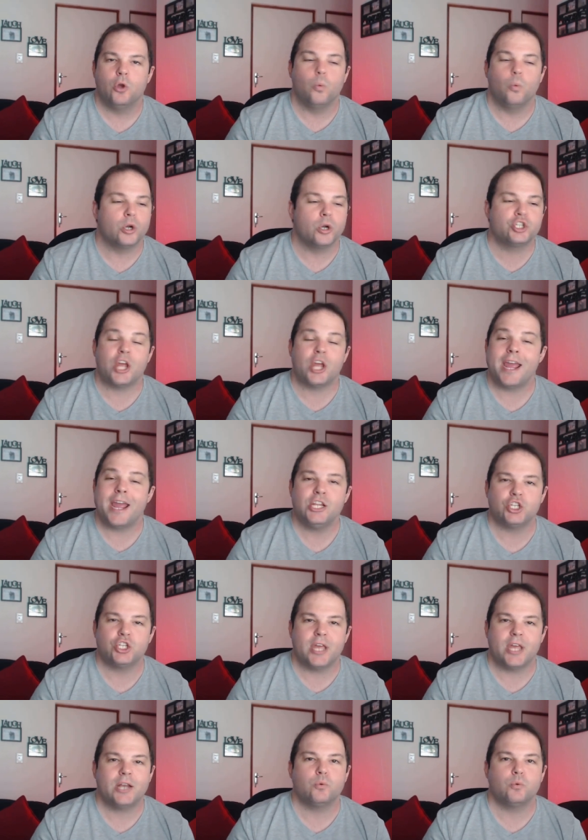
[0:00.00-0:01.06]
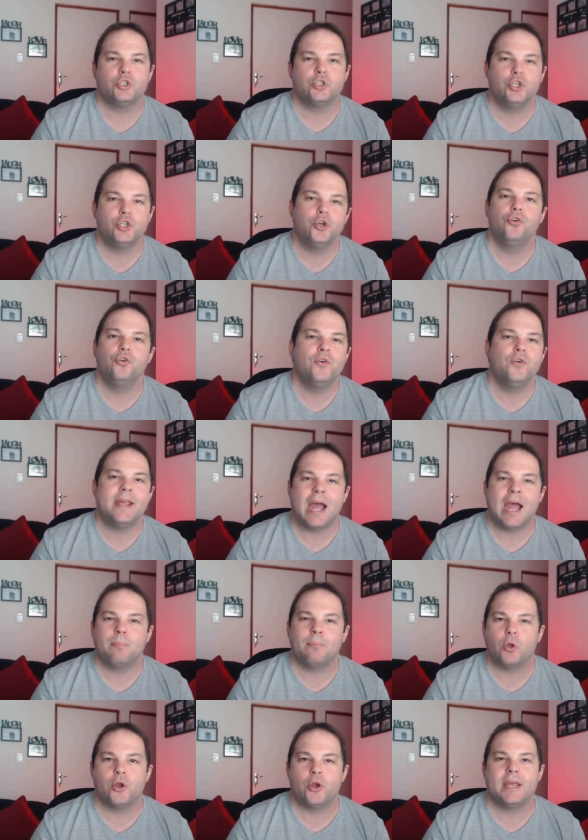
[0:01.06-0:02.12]
What changed that was you
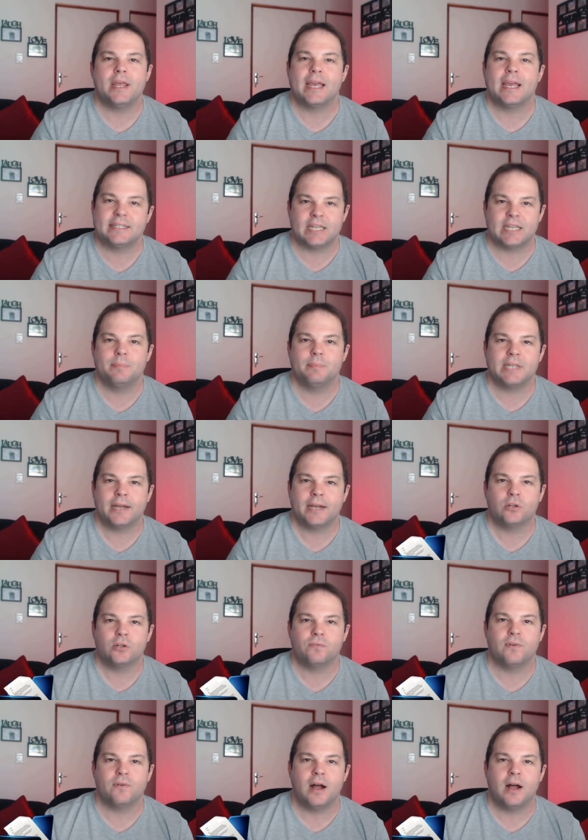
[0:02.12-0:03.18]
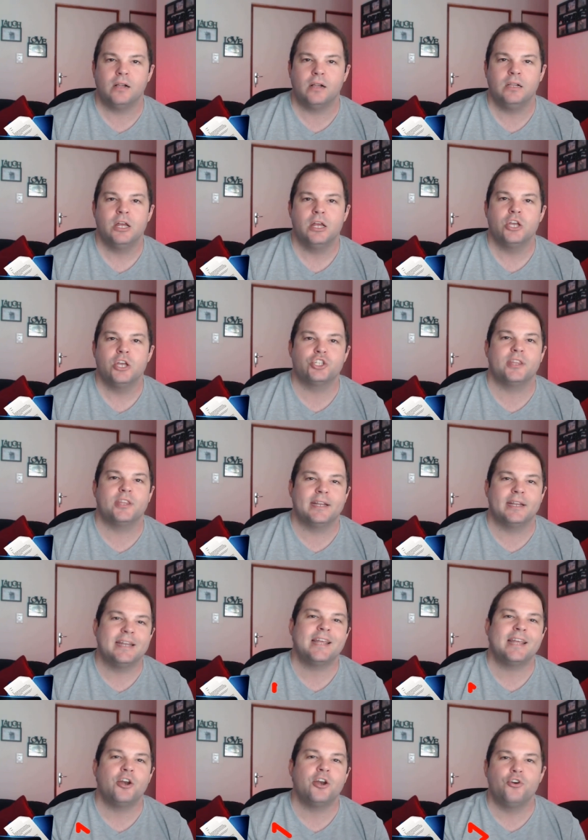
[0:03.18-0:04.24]
re-uploading a subtitle file so that
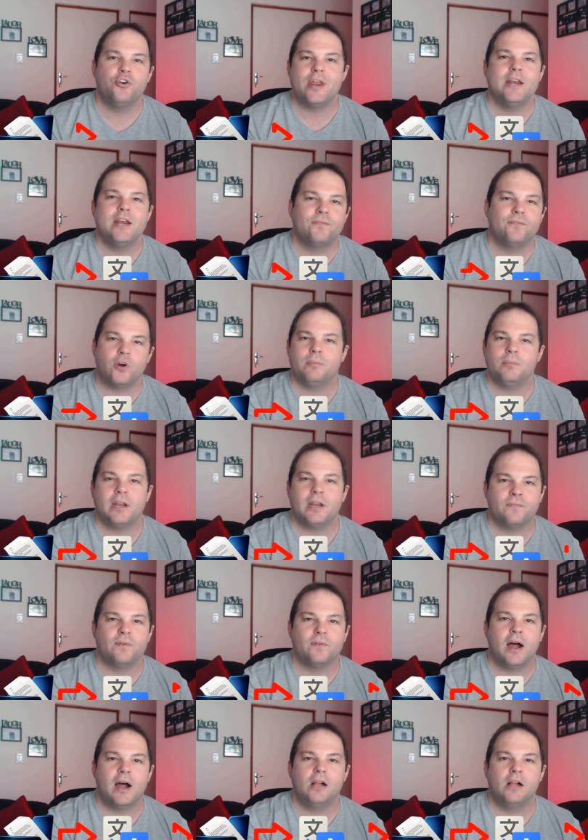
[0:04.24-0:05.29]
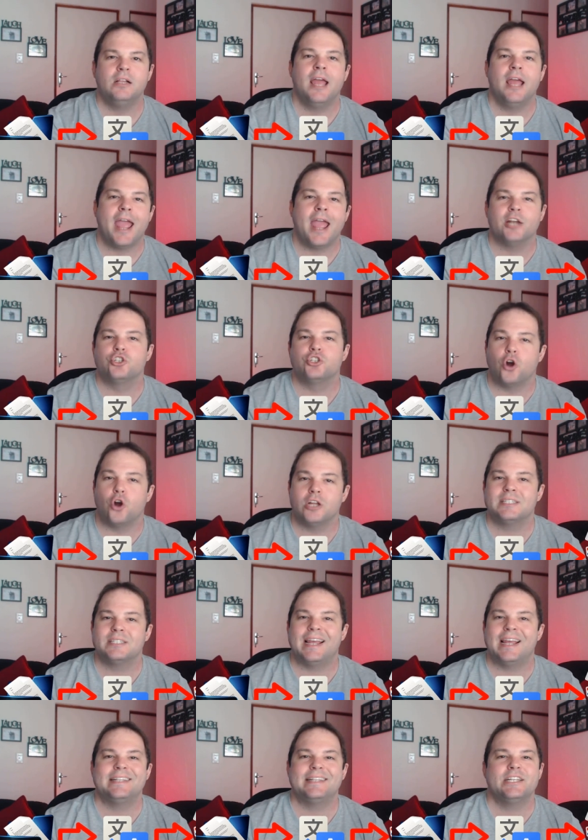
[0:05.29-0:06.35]
it can read from that file and
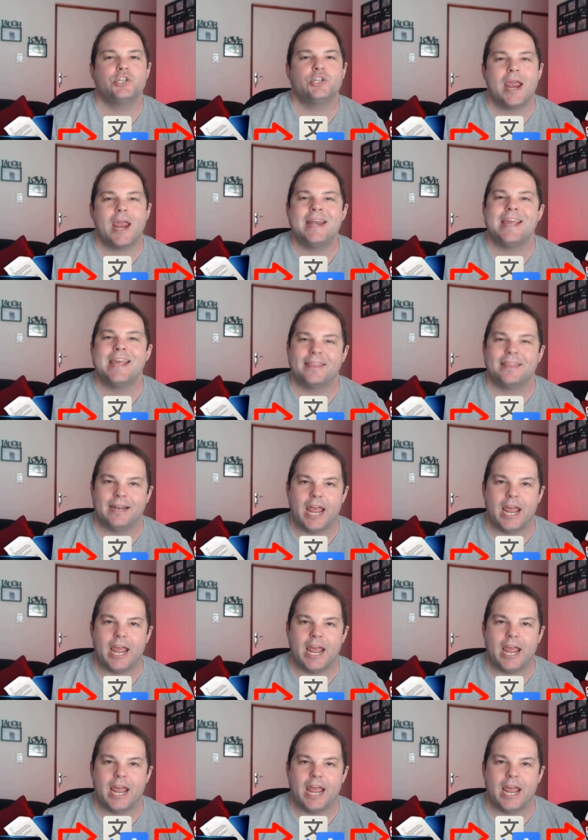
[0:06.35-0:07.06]
translate into any other